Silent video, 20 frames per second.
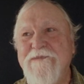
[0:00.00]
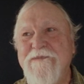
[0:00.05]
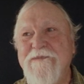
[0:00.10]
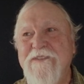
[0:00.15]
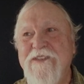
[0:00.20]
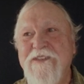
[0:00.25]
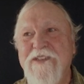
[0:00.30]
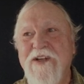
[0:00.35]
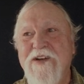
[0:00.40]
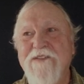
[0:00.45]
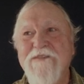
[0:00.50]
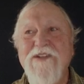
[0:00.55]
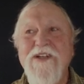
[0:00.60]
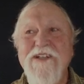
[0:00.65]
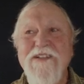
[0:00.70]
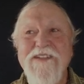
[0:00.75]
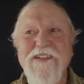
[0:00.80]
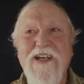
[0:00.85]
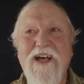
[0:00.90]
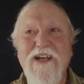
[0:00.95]
So I'm going to
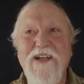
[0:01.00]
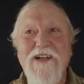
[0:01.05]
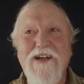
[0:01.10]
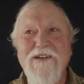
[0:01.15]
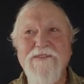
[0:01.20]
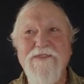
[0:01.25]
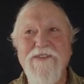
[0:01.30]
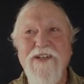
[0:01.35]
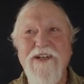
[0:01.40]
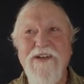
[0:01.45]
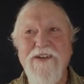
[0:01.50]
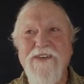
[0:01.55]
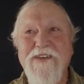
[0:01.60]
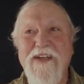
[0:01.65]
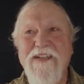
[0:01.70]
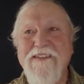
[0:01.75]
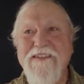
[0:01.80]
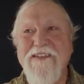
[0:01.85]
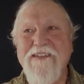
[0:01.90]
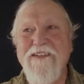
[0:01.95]
sign off there.
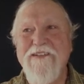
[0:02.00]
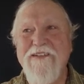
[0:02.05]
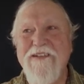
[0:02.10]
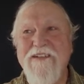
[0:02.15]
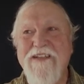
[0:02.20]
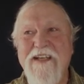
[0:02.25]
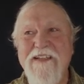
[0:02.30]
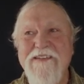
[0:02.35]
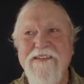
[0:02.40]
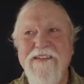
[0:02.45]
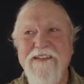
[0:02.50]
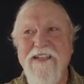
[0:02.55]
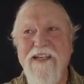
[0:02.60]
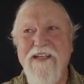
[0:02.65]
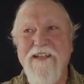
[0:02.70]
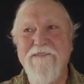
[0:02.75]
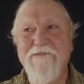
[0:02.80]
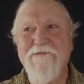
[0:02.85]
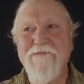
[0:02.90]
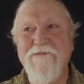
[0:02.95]
Thanks
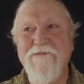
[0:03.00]
again.